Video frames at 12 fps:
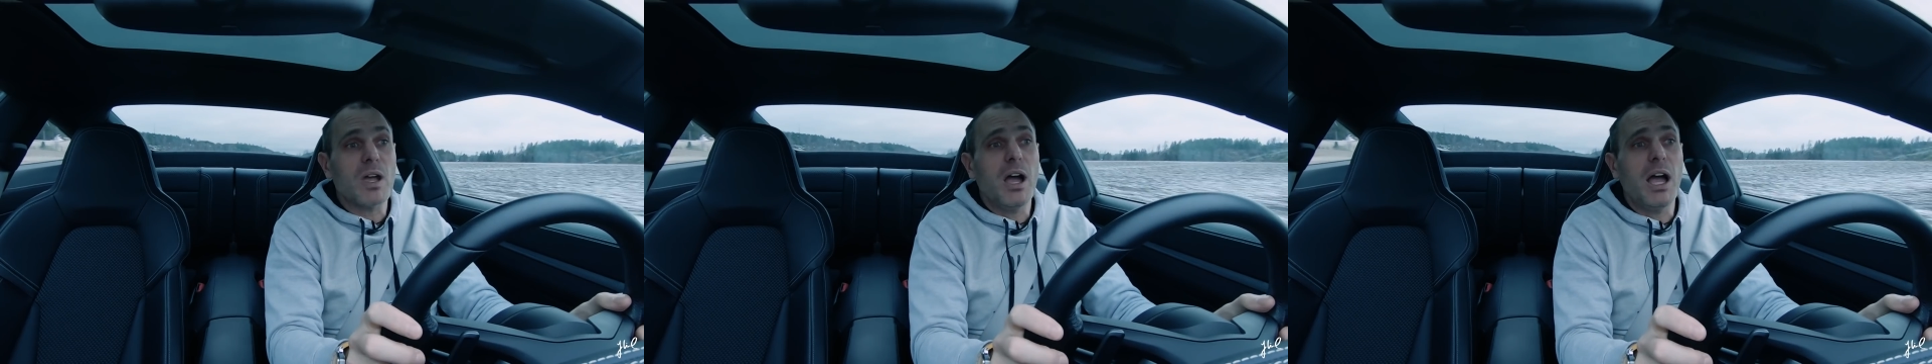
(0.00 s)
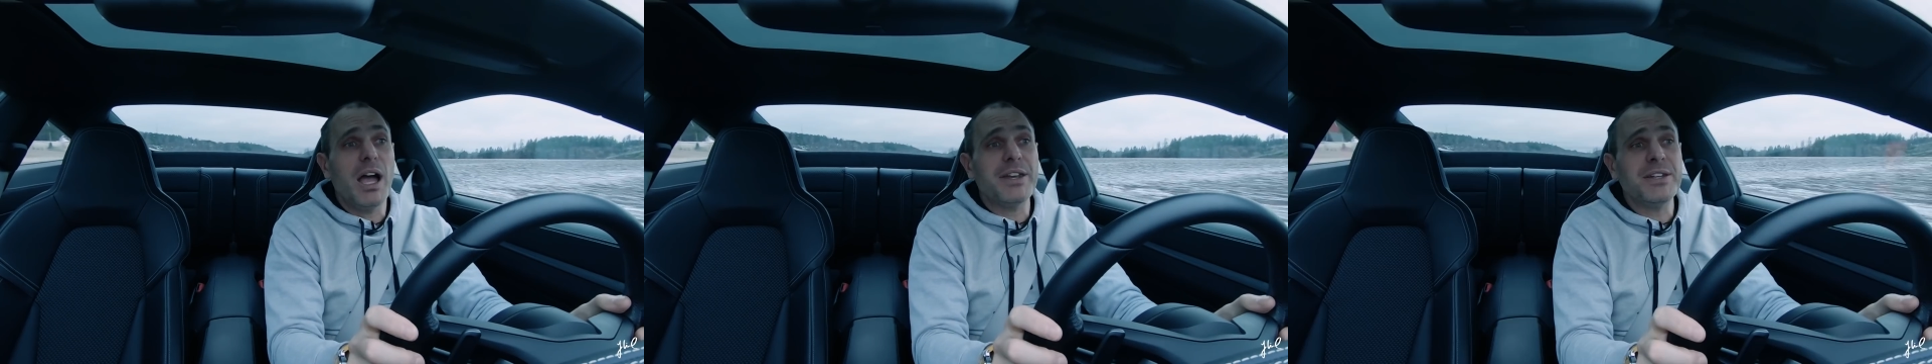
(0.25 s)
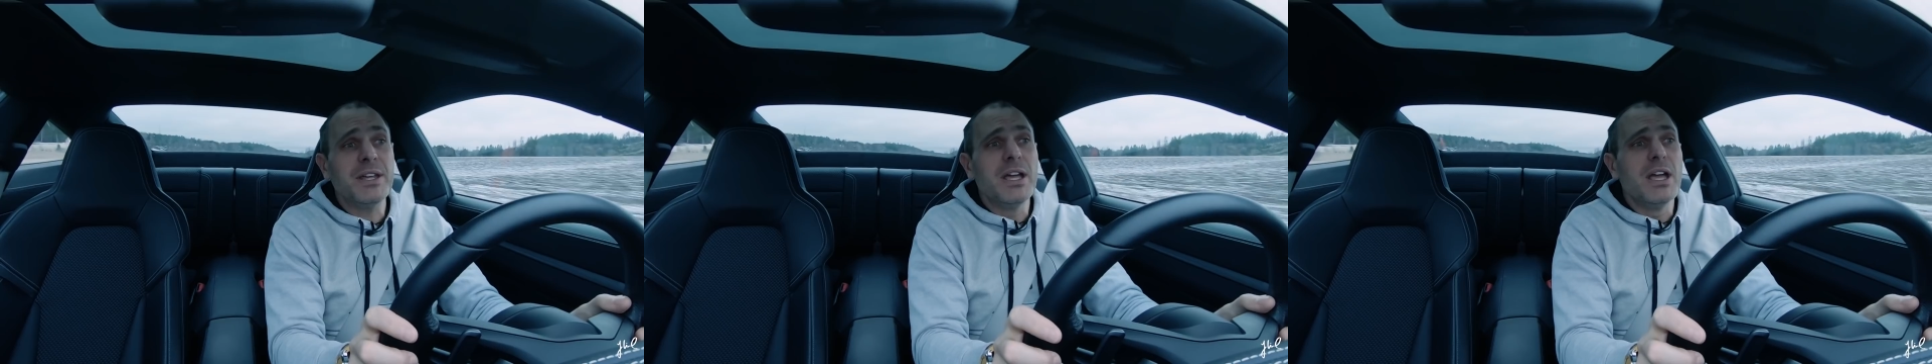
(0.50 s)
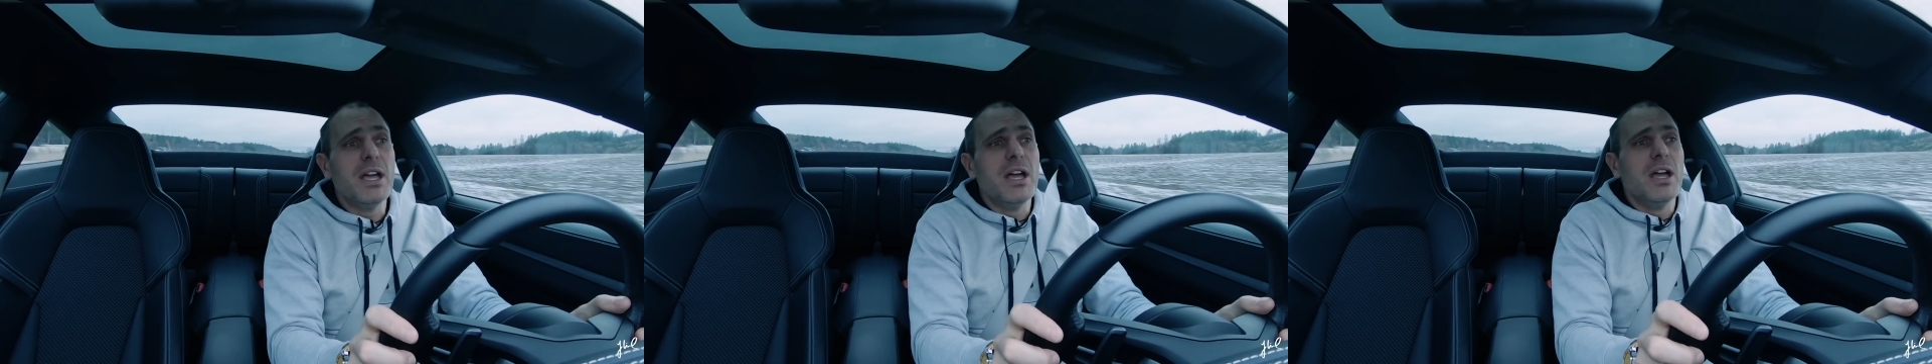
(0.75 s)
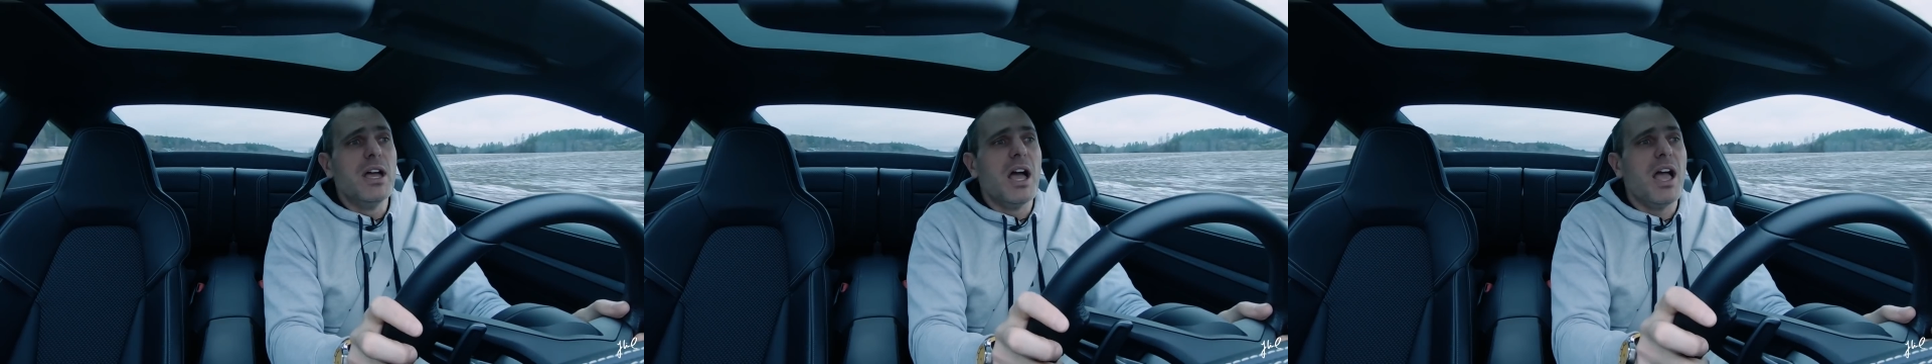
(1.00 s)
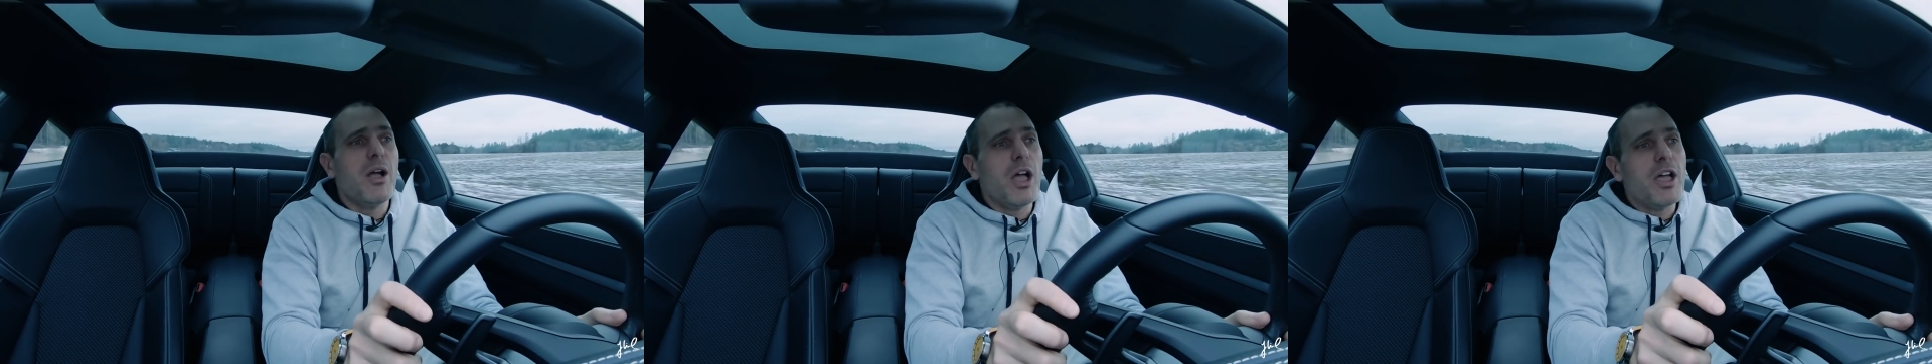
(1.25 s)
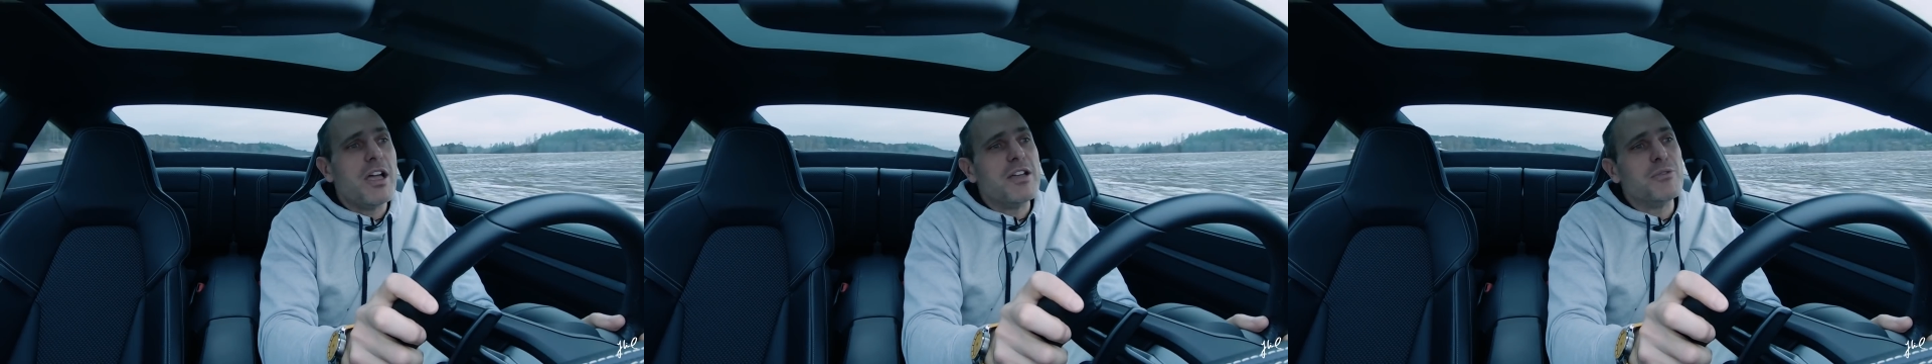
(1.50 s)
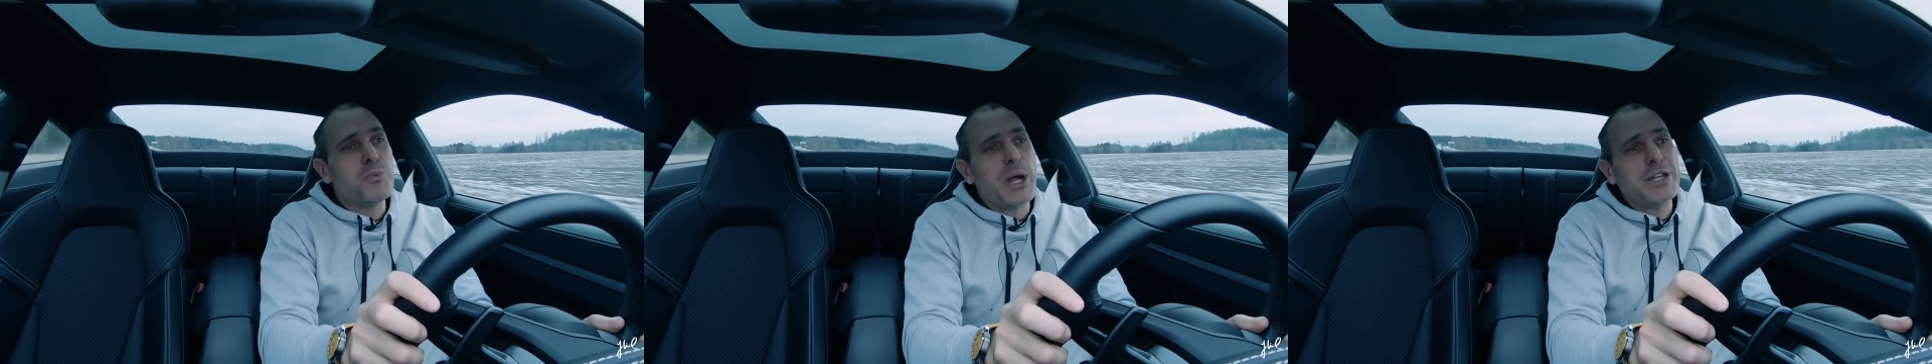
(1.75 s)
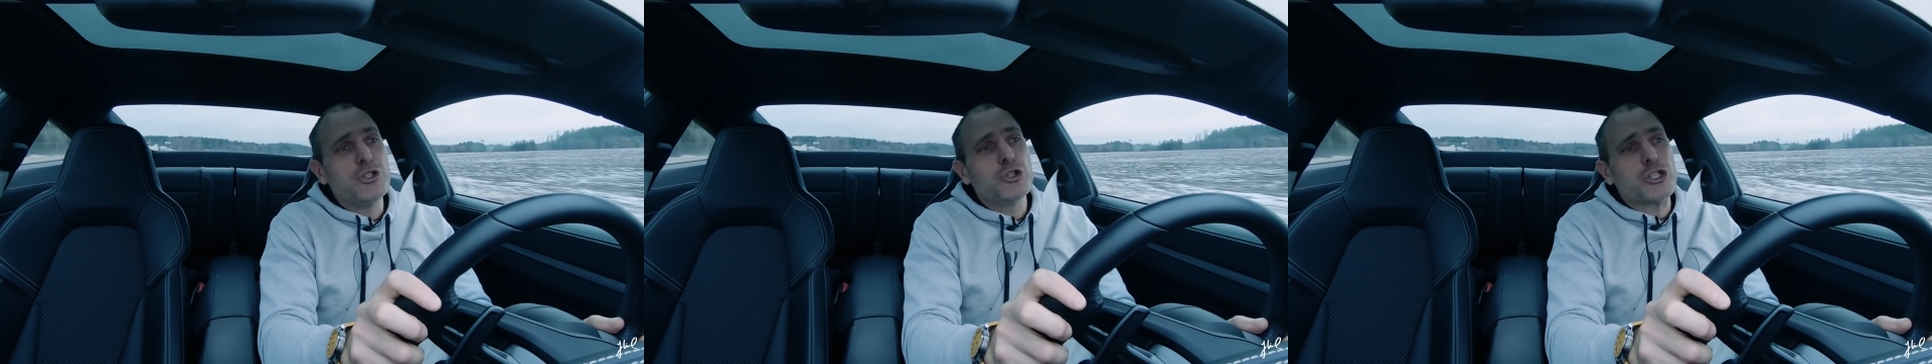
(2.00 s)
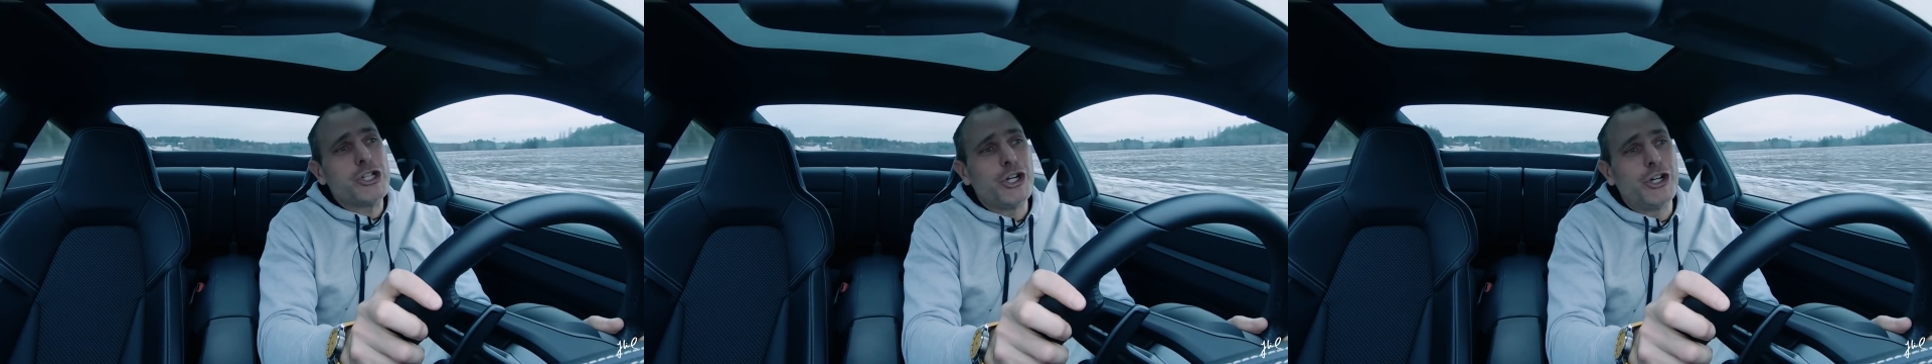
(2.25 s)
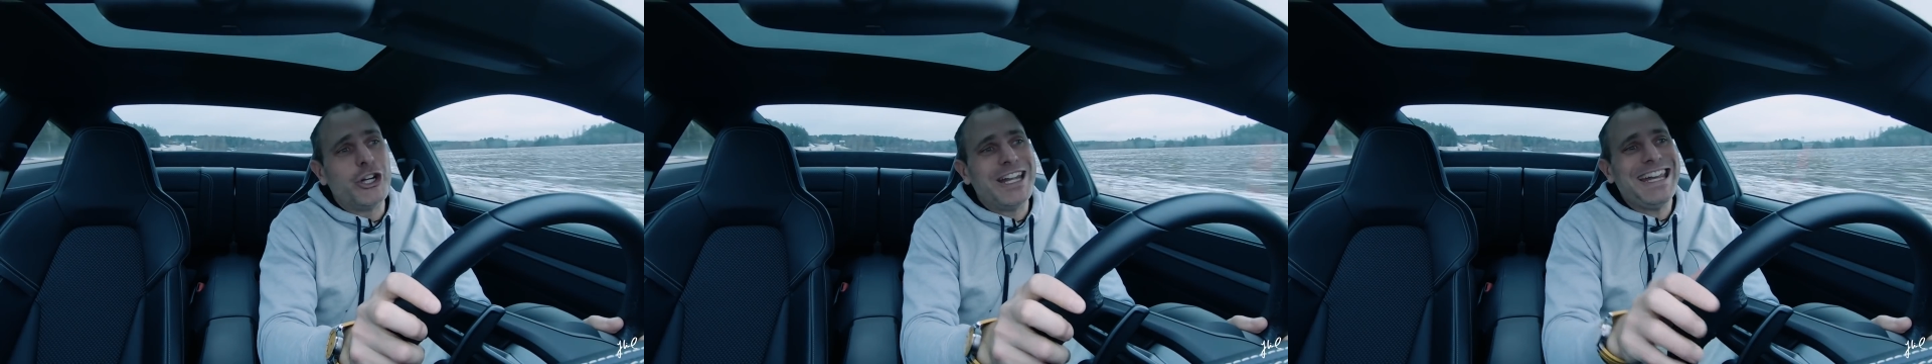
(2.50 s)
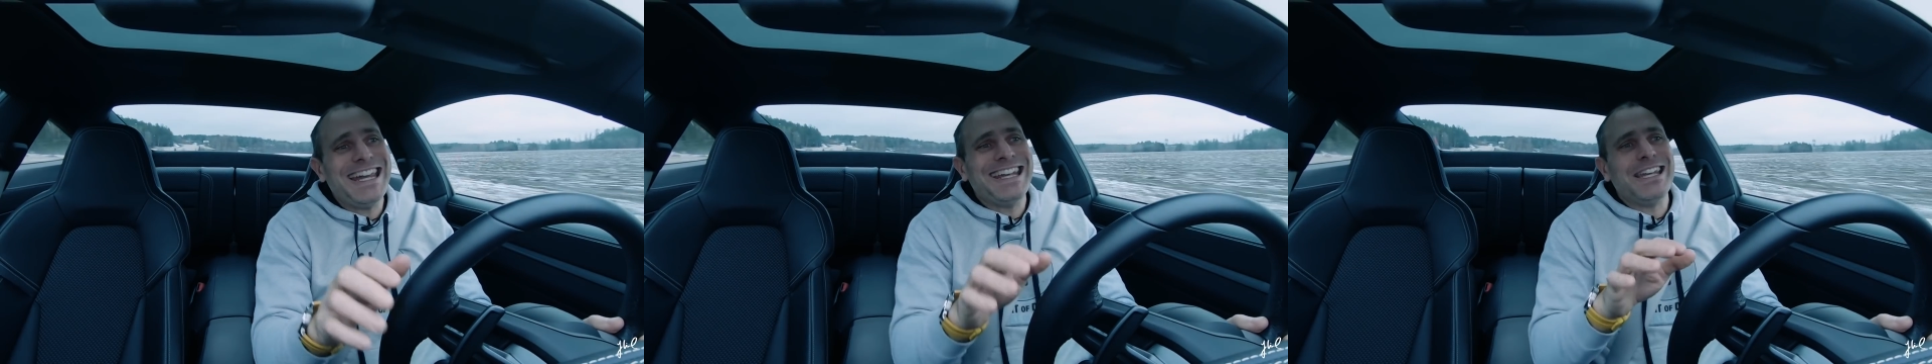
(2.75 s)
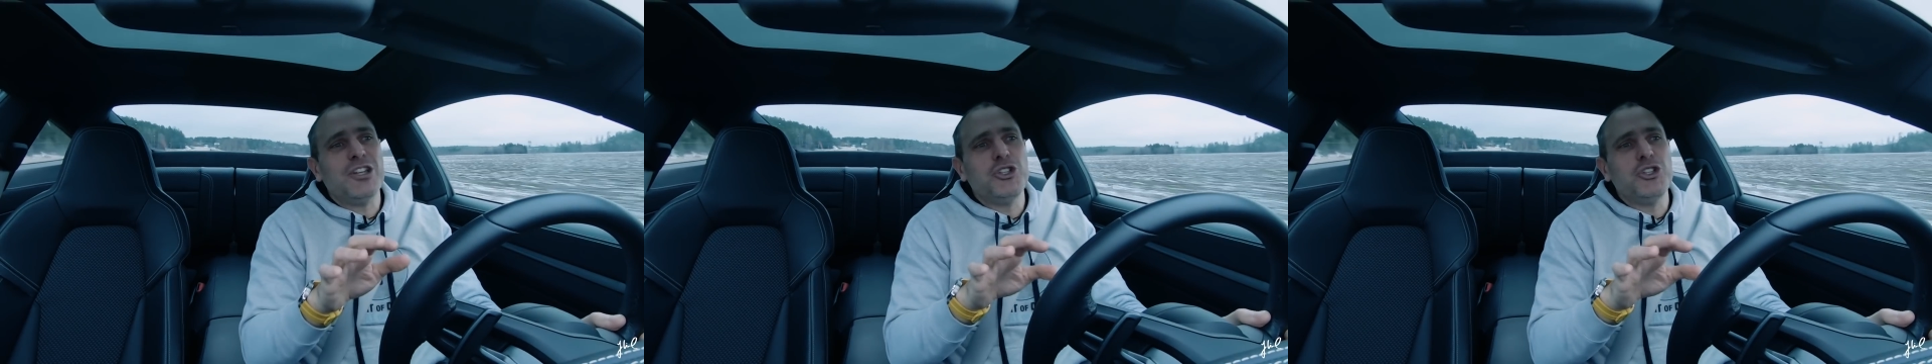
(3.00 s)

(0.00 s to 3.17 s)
And when you turn in,